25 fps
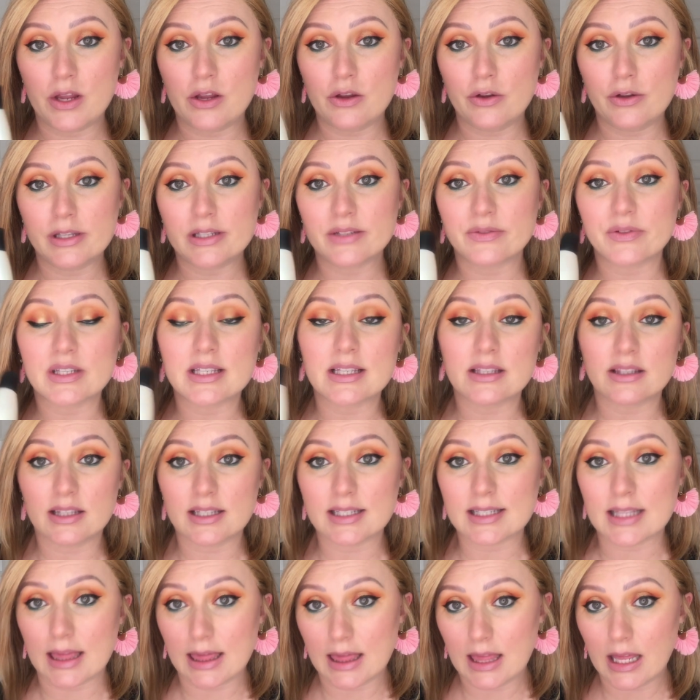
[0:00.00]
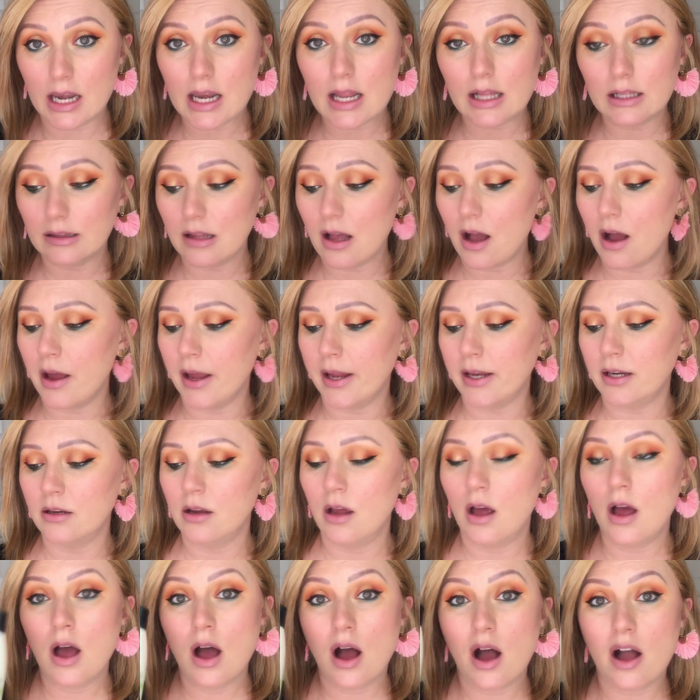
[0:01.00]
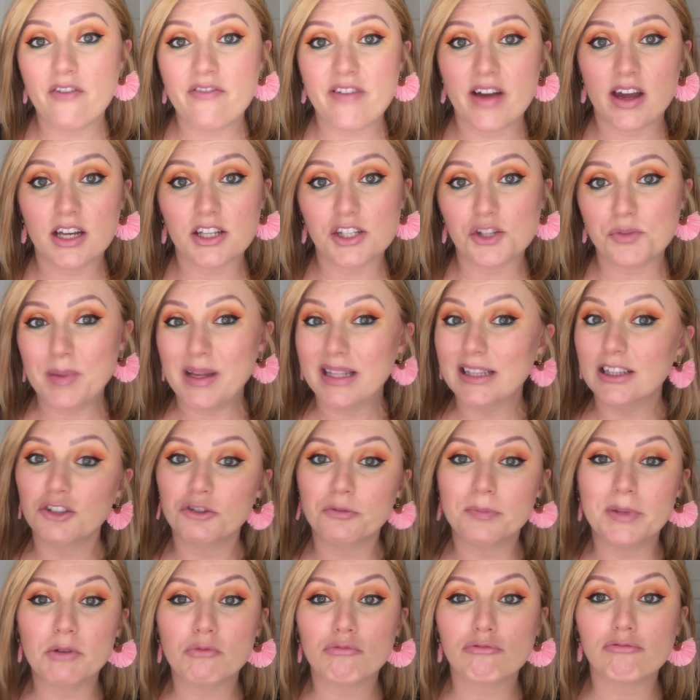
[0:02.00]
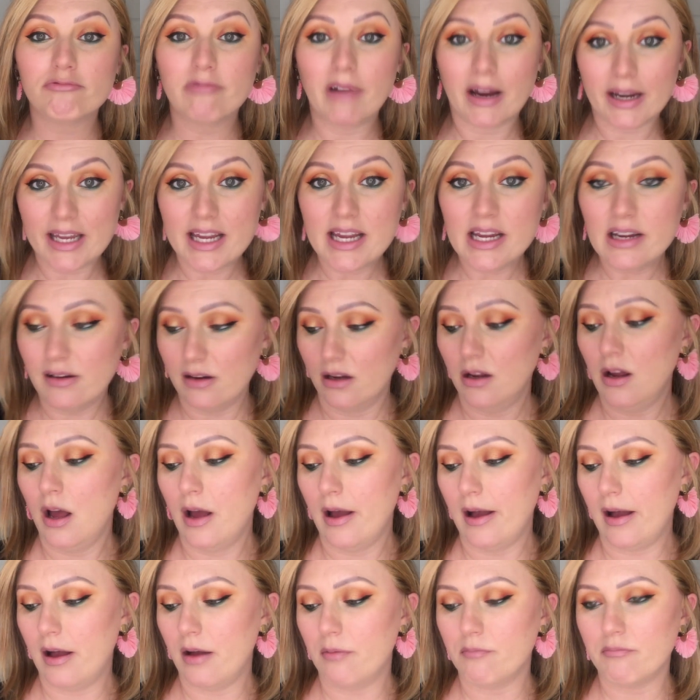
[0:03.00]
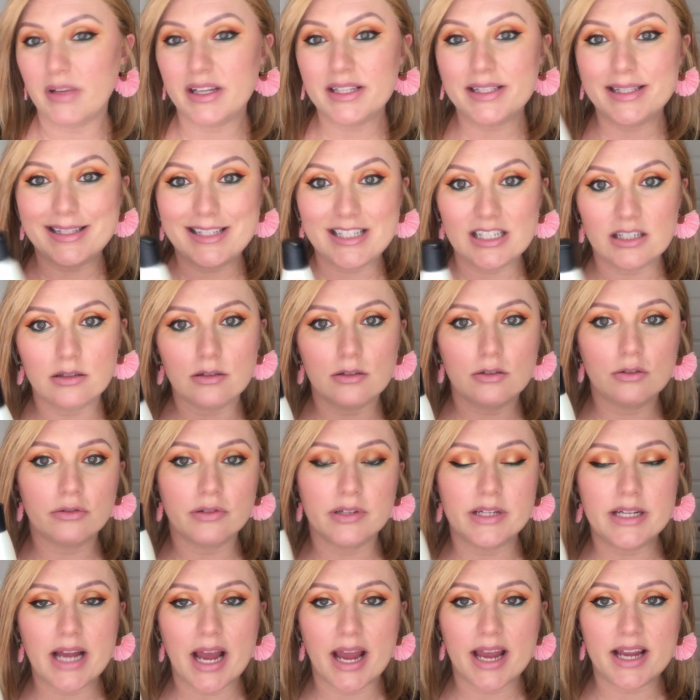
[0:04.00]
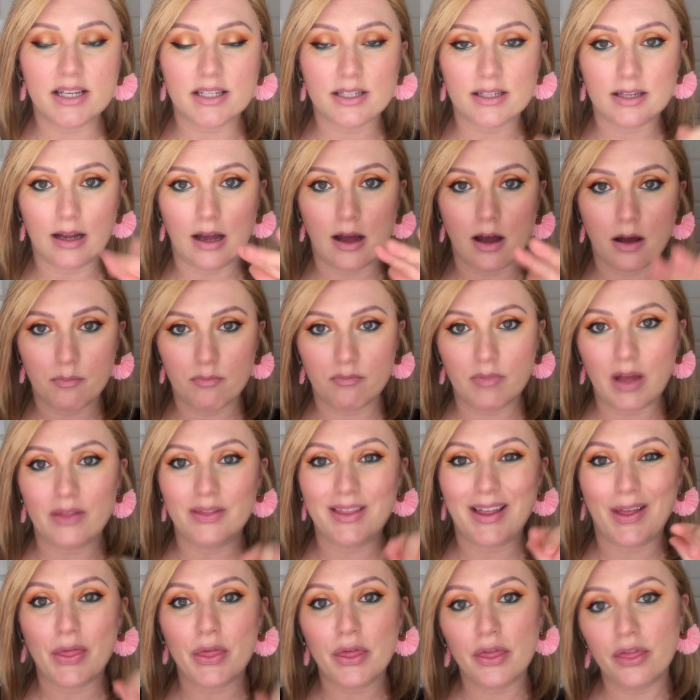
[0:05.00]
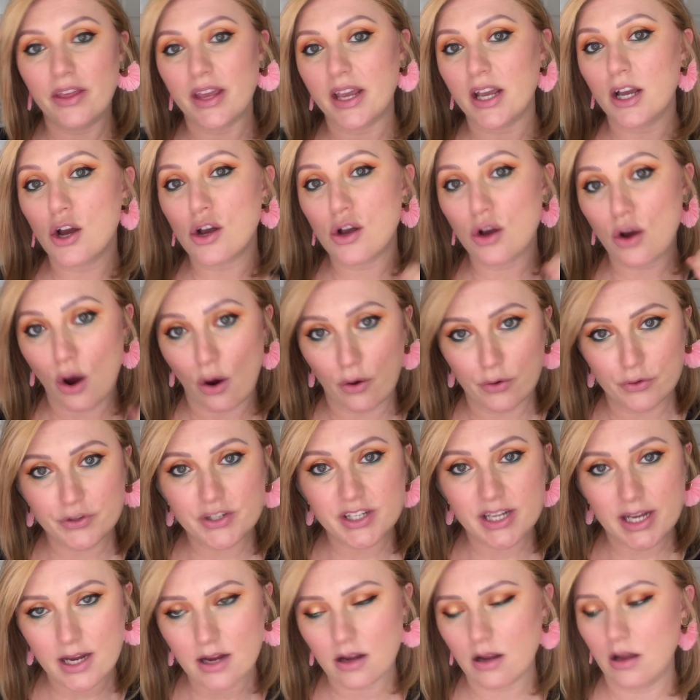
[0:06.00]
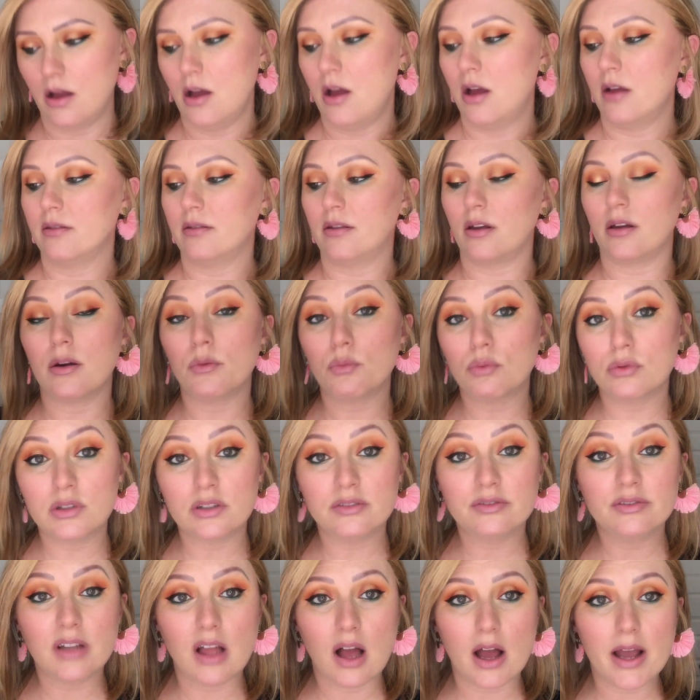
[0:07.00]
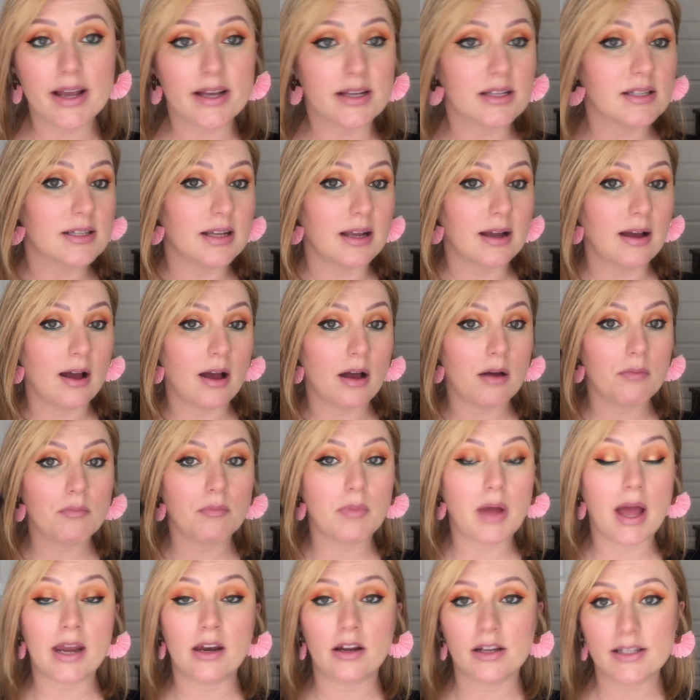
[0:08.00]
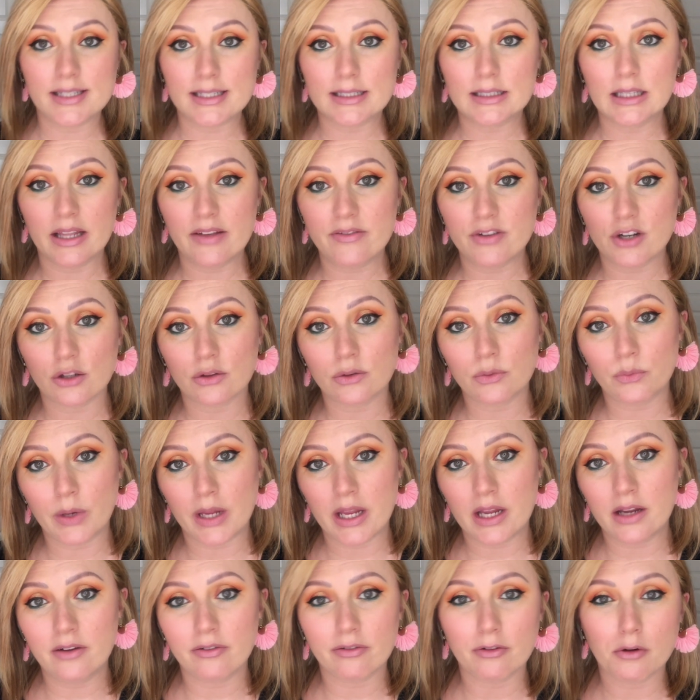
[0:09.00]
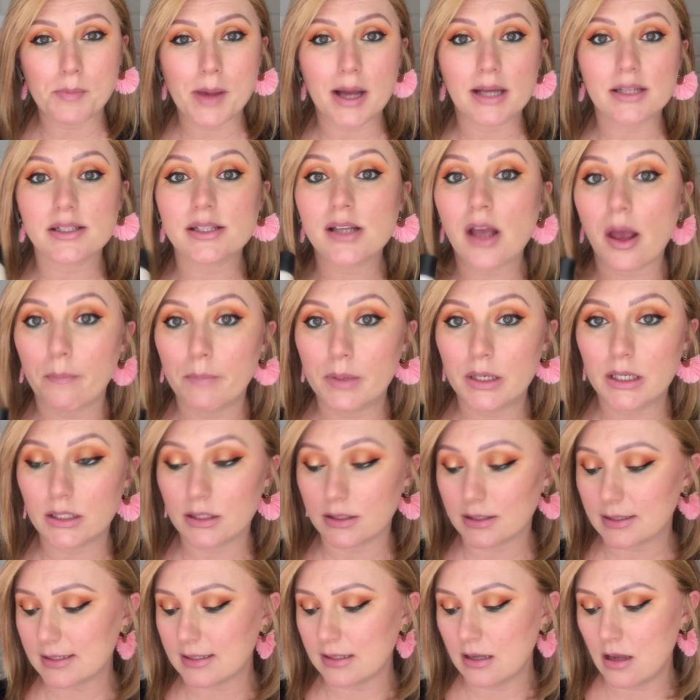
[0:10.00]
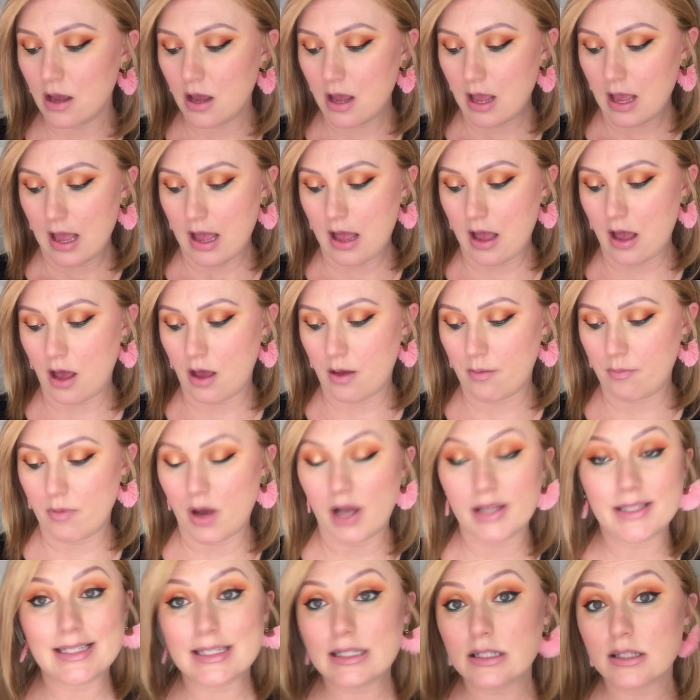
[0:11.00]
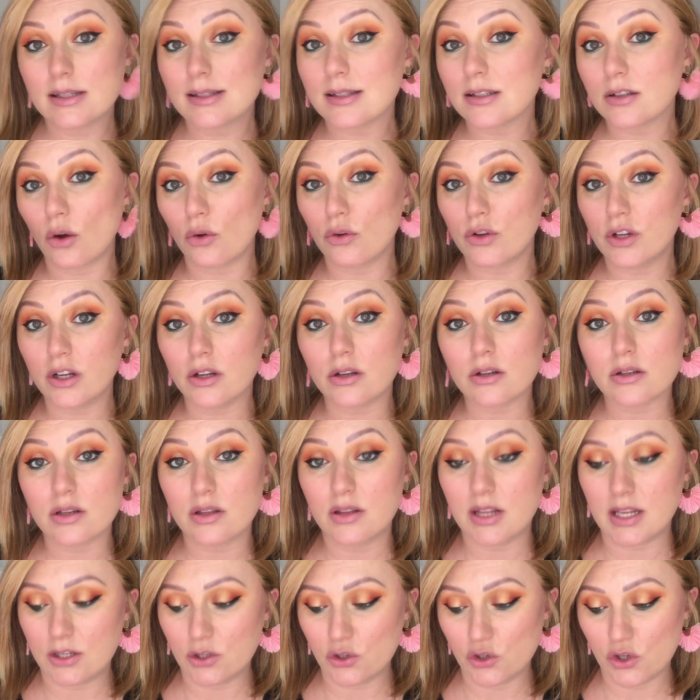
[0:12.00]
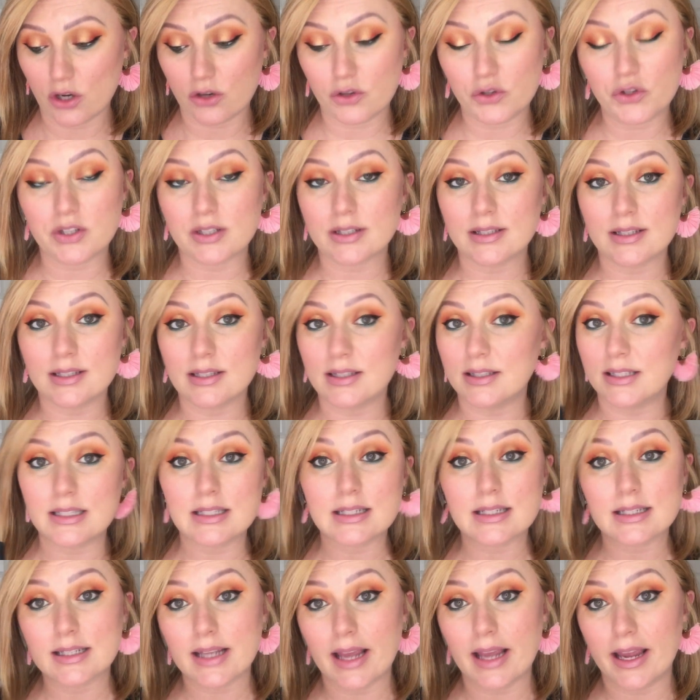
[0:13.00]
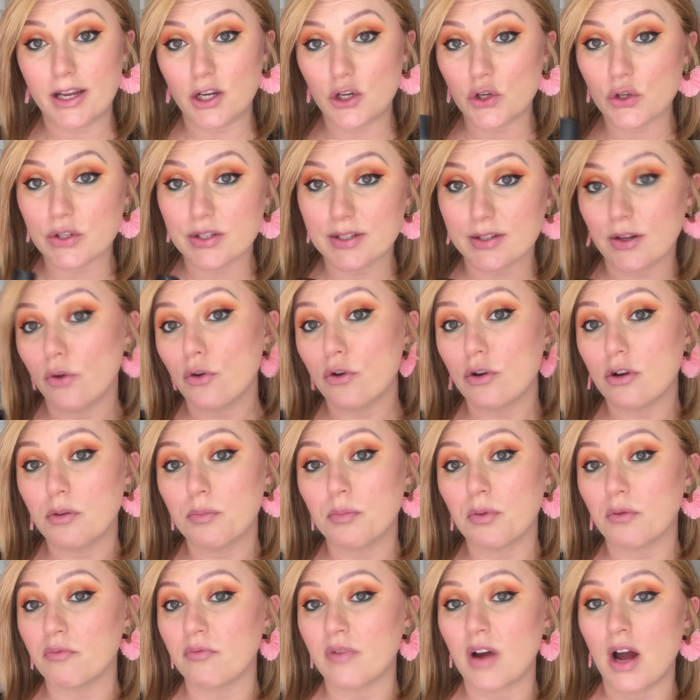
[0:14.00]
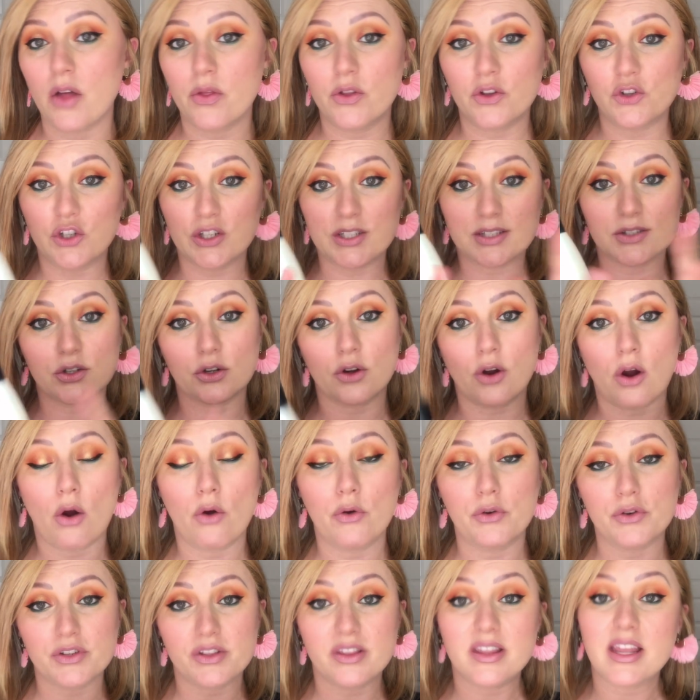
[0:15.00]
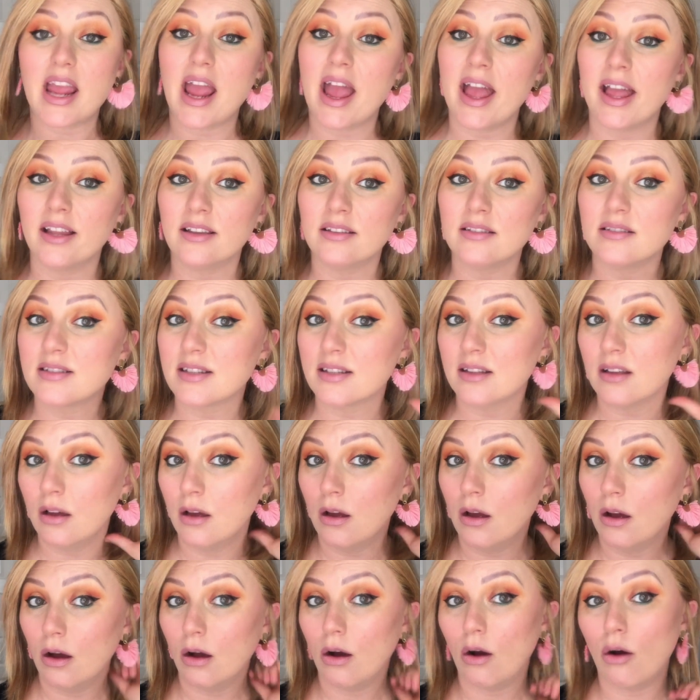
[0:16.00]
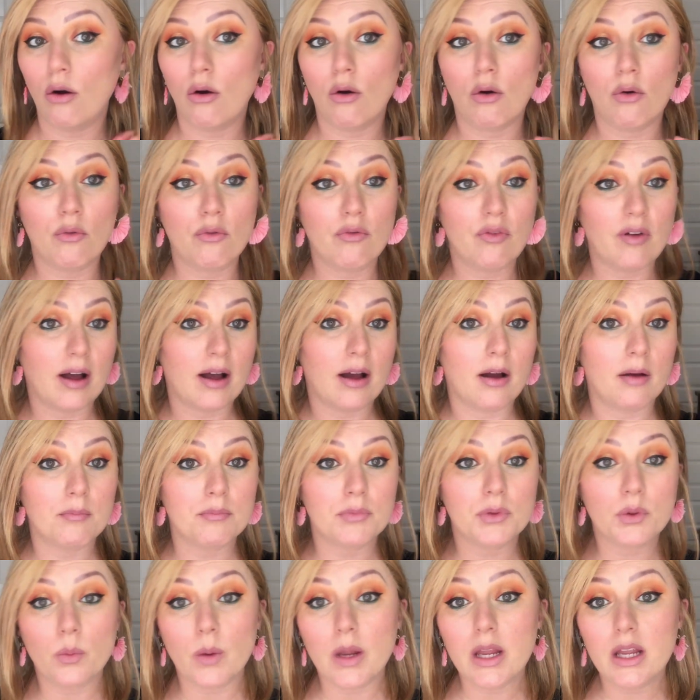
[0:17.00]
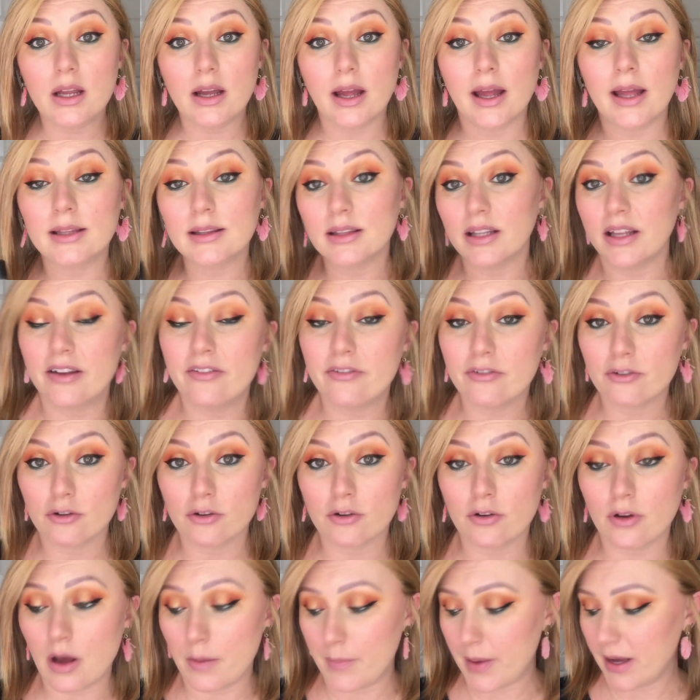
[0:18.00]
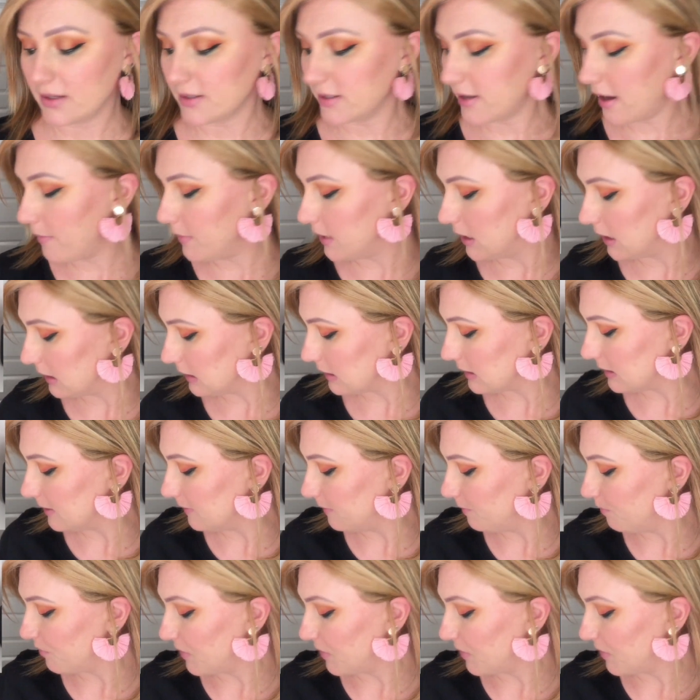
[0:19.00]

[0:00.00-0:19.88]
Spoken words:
use for the synthetic line. I found it to be a little bit runny. It didn't create that thick coating that I would have liked, and I did leave it on the wig for about 10 minutes. I didn't soak it. The instructions didn't say to soak, but rather just to coat the ends of the wig and leave for about 10 minutes.